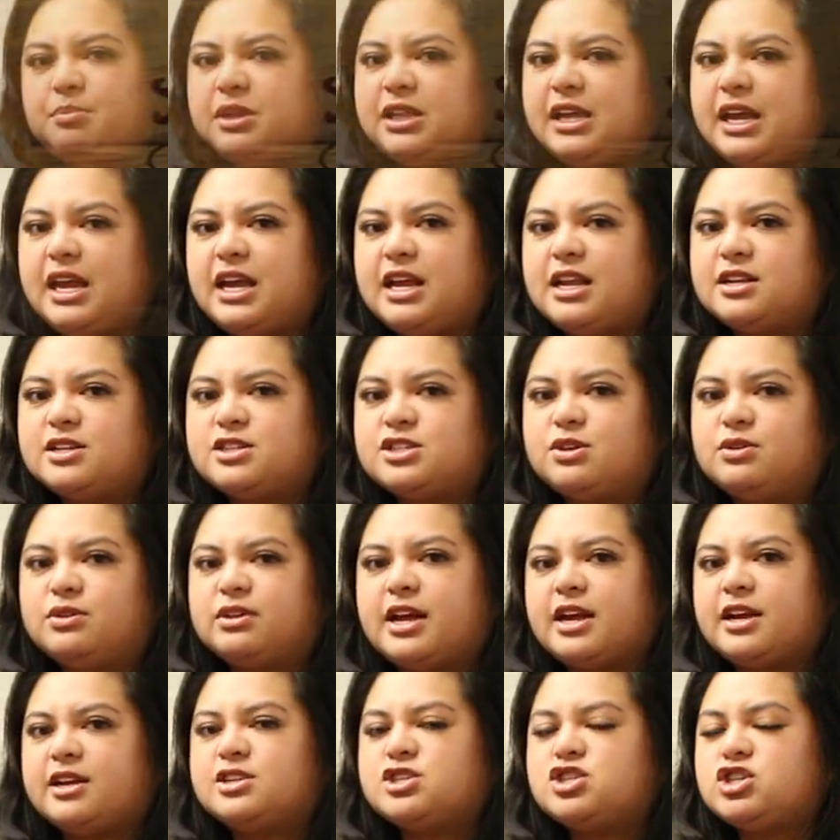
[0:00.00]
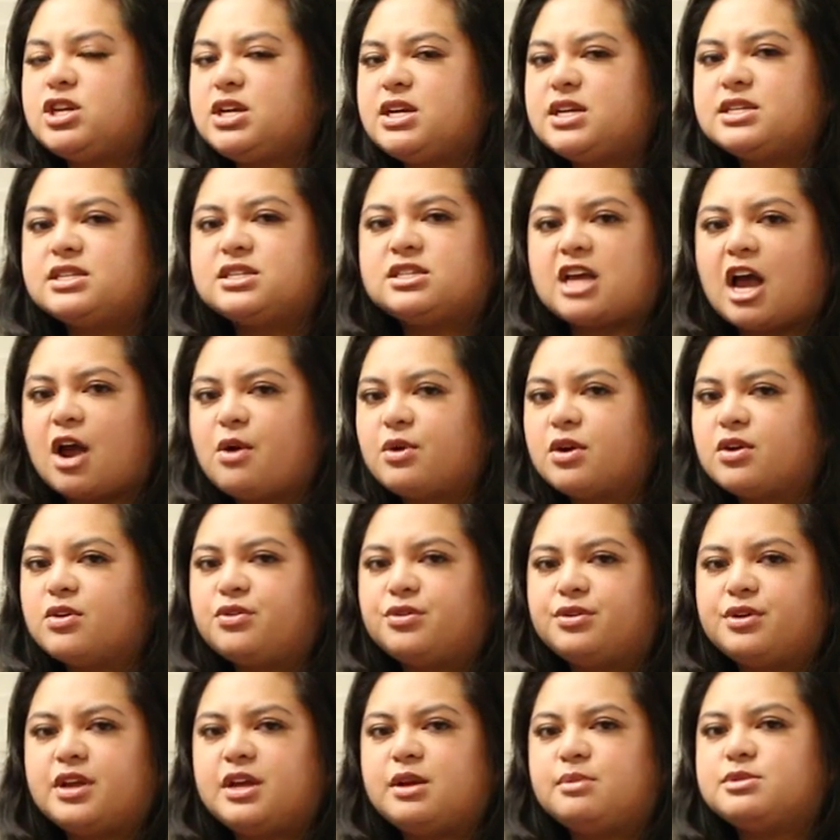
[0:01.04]
plain. So like cheese, sour
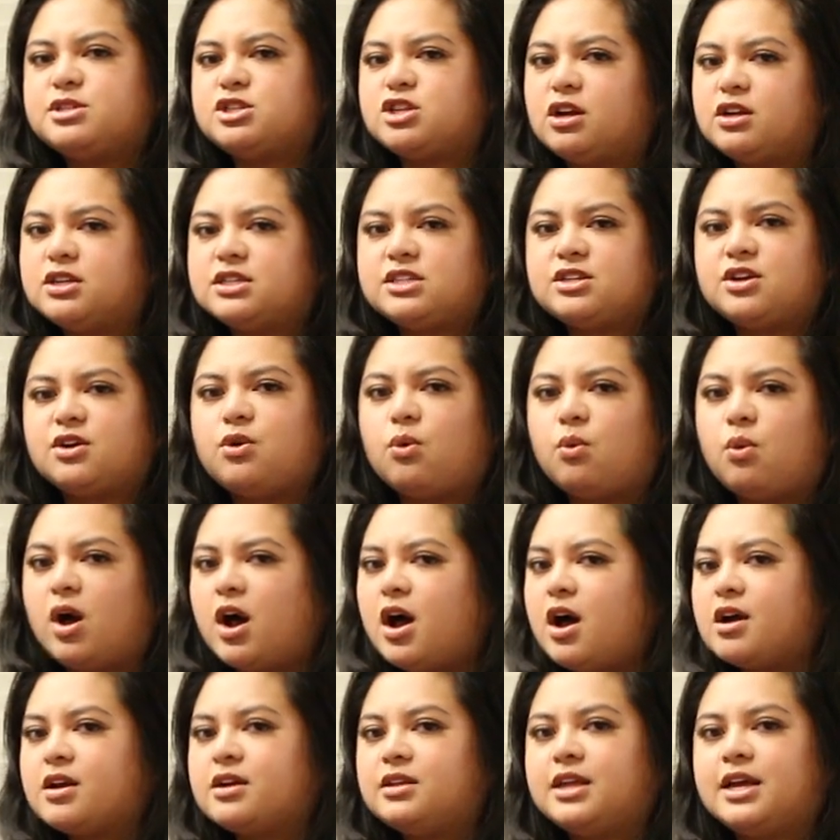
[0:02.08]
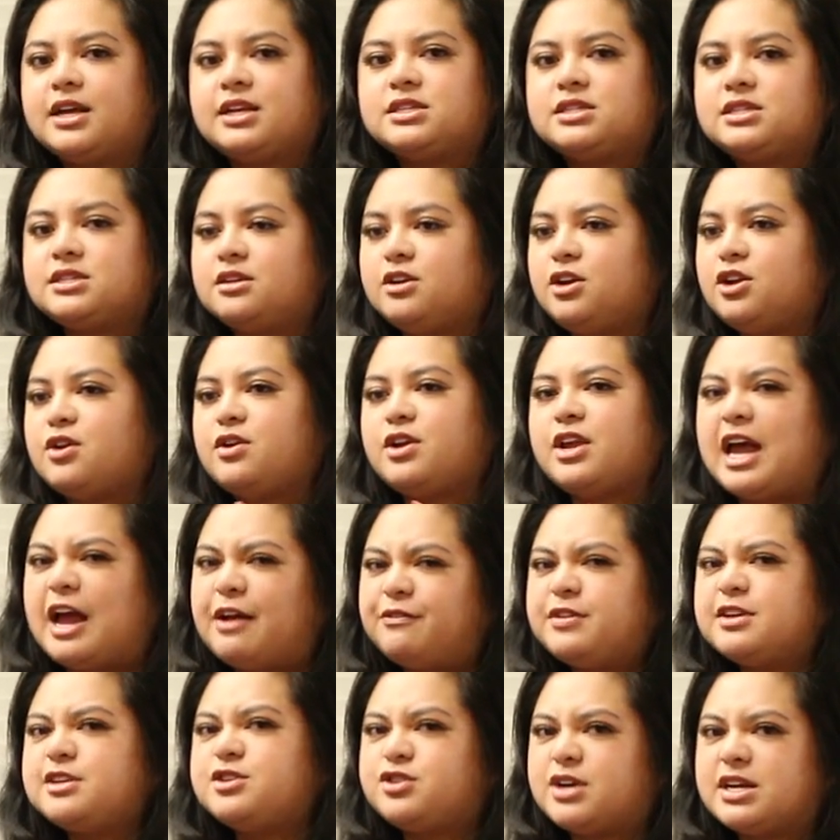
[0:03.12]
cream, salsa, guac, like, you know, you
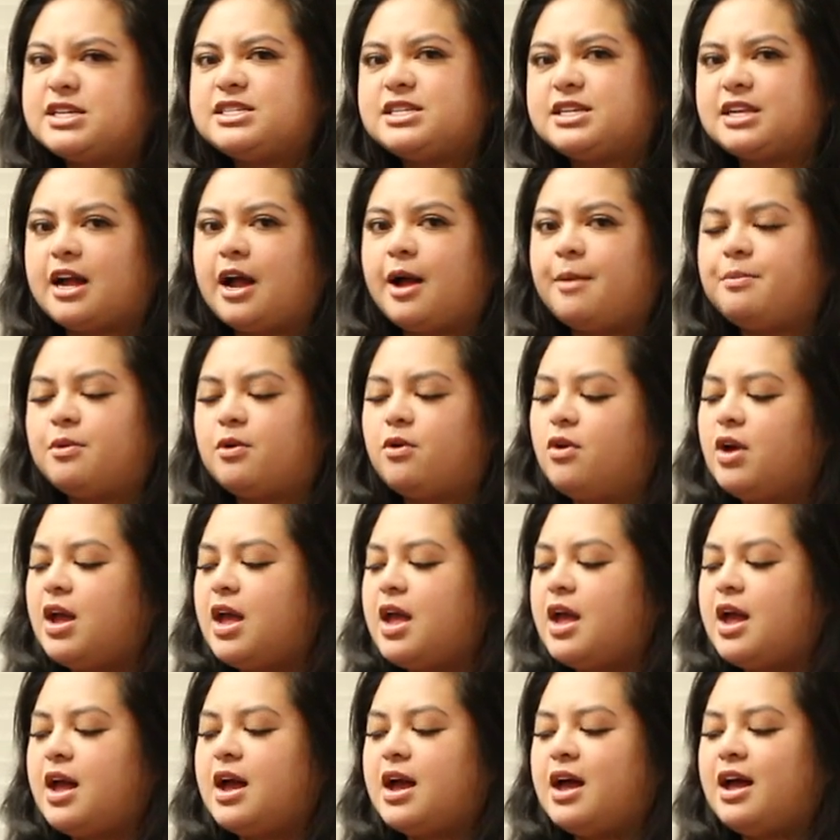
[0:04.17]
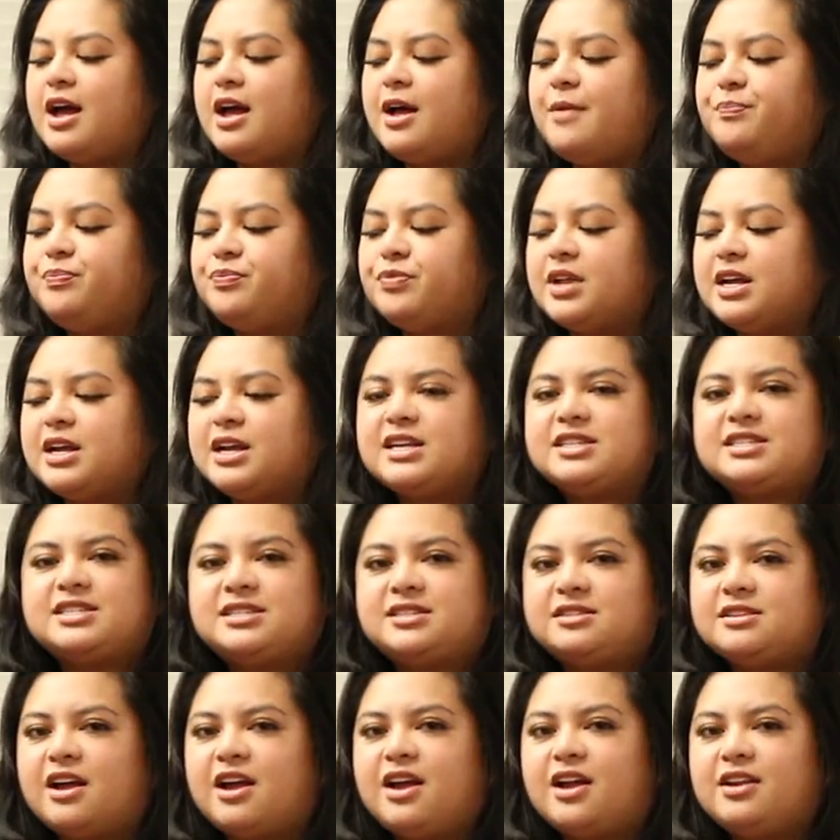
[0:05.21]
have to dress it up um, because
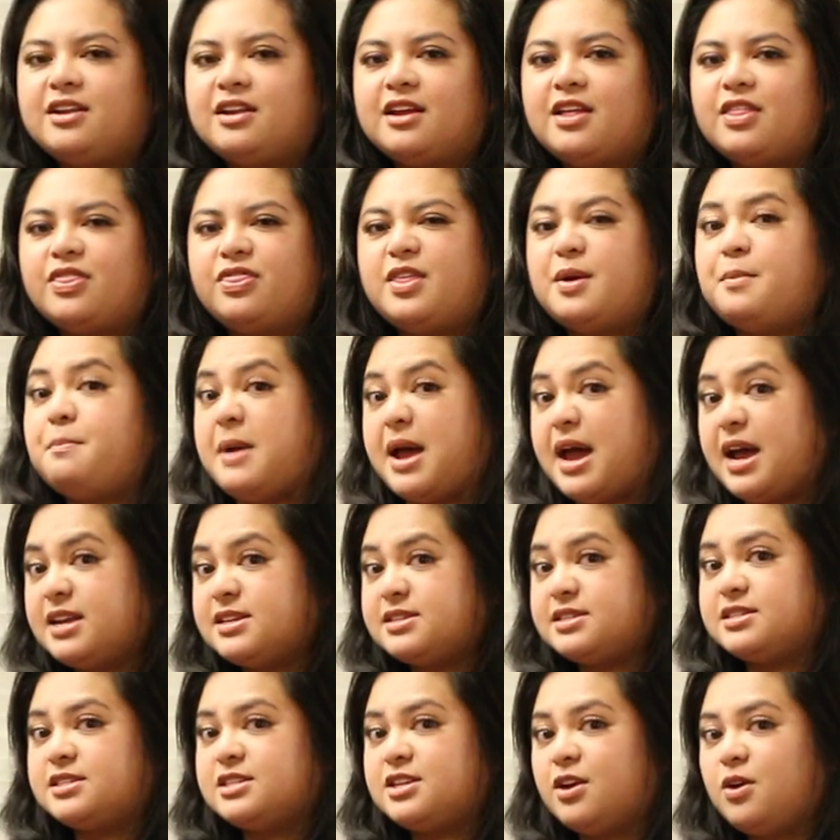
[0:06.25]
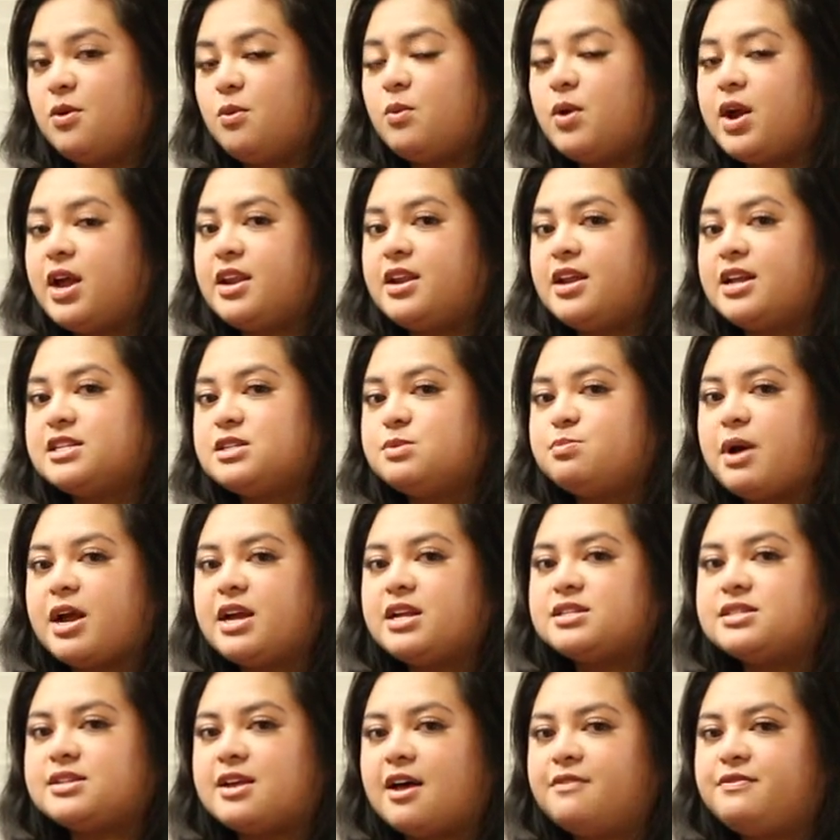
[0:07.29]
it's not the best when it's by
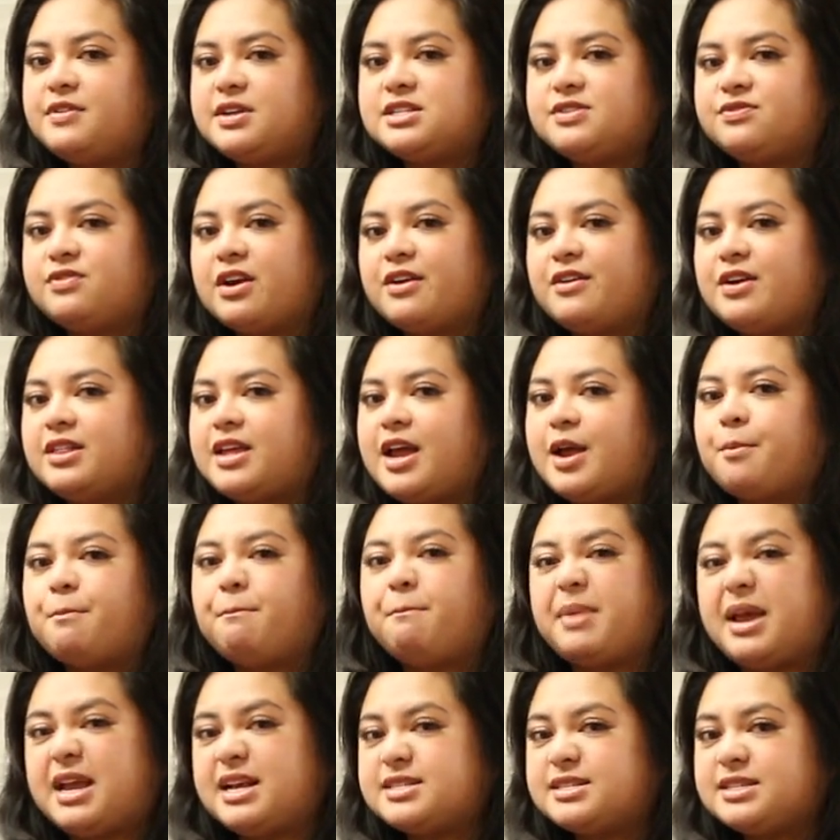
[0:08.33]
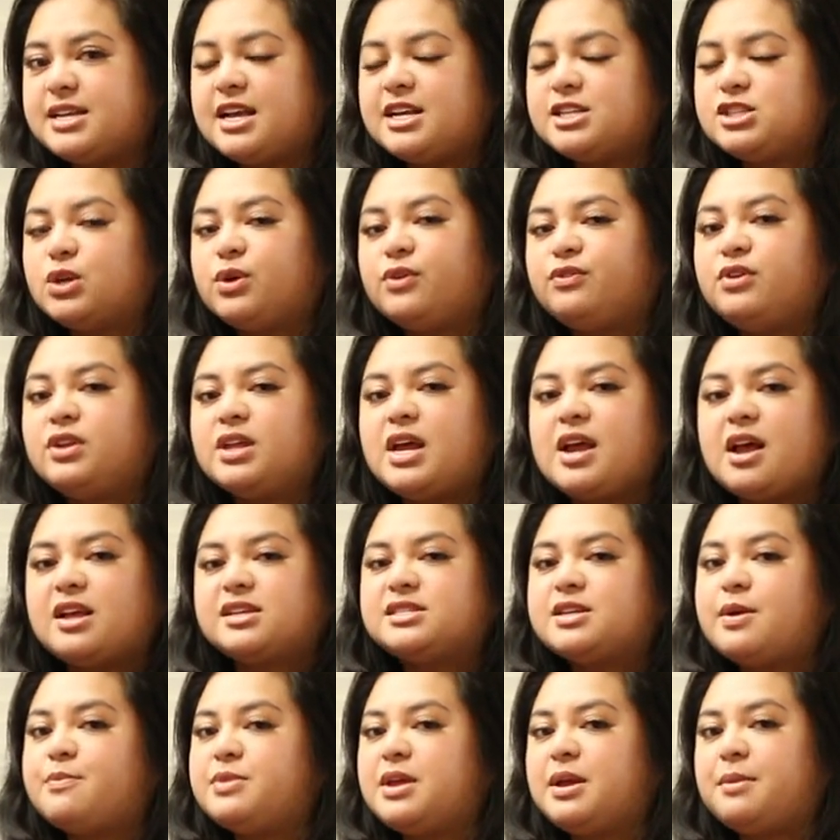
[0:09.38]
itself. It's very like basic. So if you like
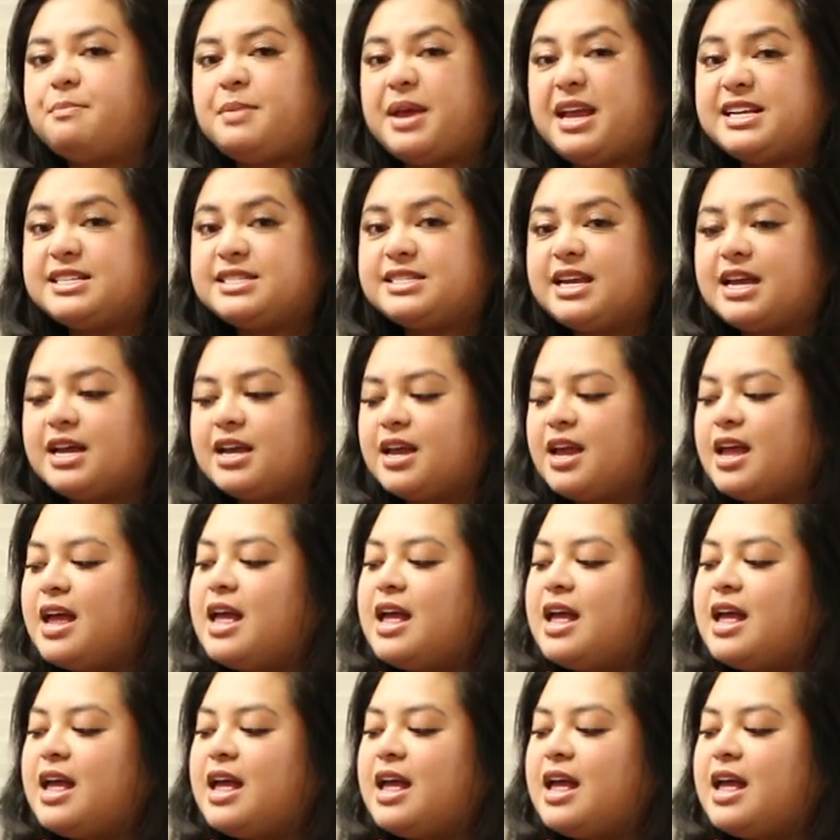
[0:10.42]
something basic,